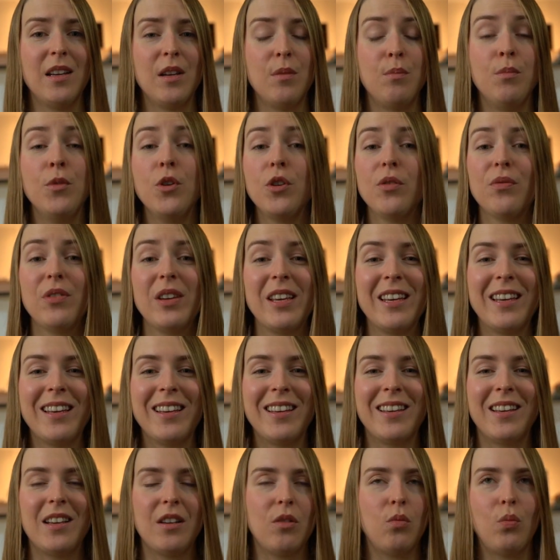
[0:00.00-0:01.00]
Moving,
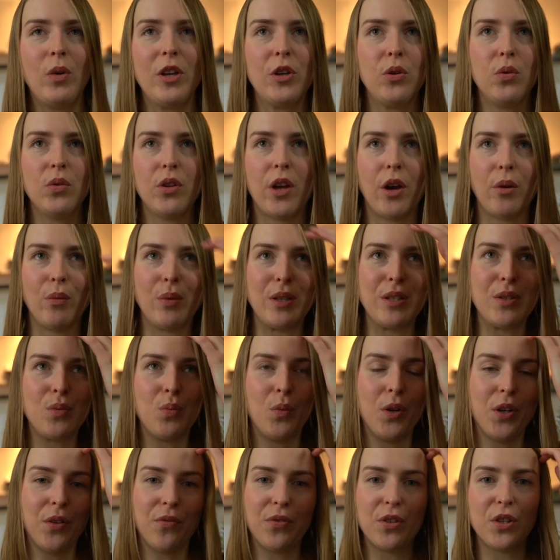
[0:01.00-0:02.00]
we all know, is
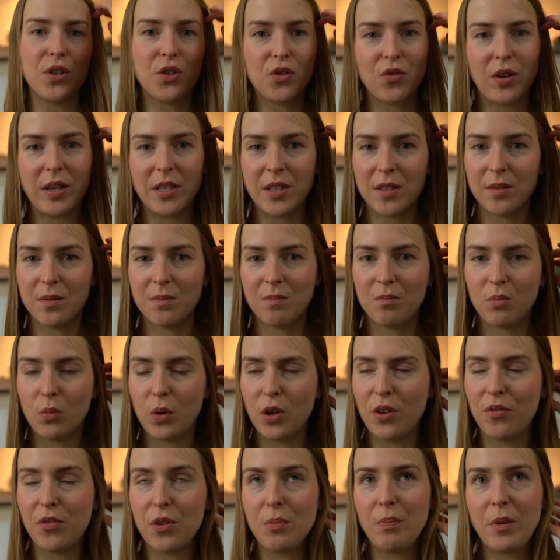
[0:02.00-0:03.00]
one of
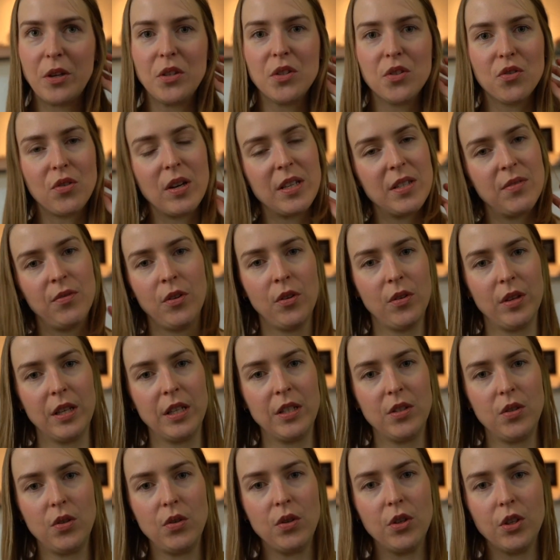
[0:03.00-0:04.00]
the most stressful
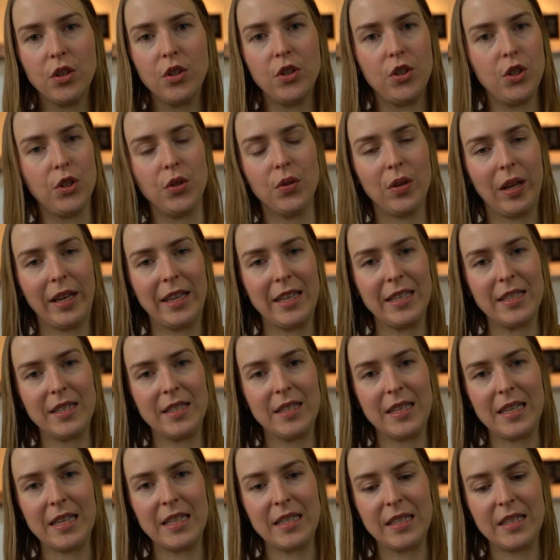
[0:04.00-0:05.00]
things you can do. Like,
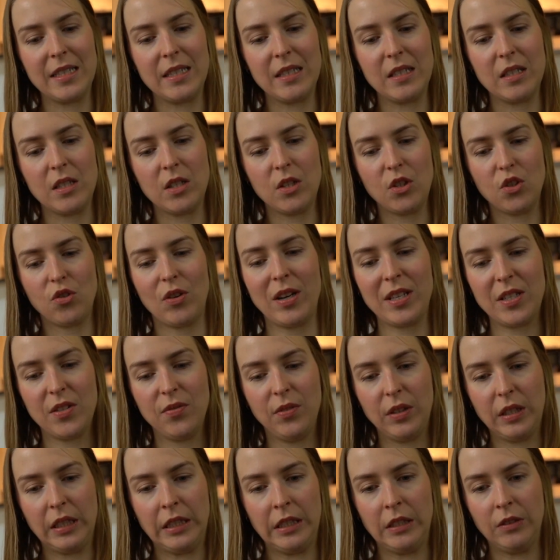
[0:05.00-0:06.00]
it's
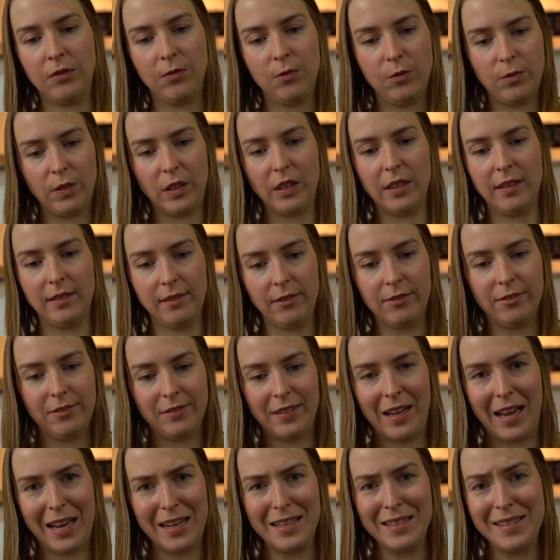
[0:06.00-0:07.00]
stressful and full of
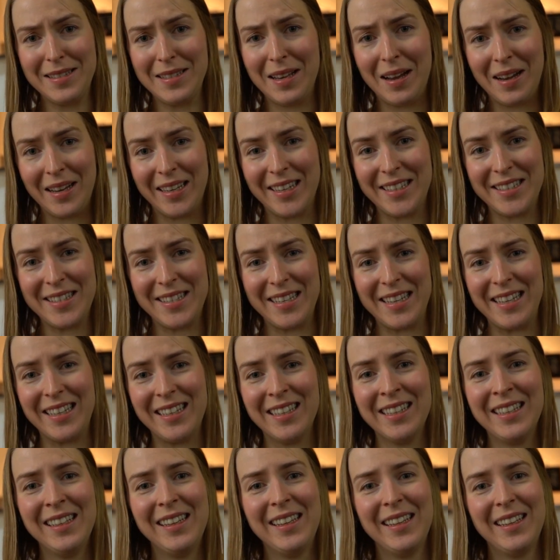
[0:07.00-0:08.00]

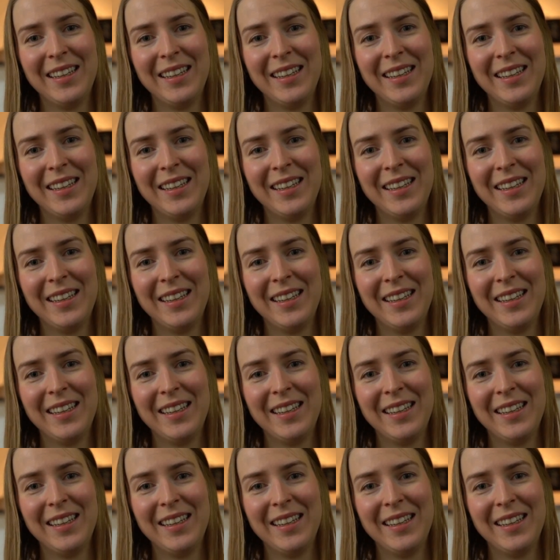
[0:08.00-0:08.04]
anxiety.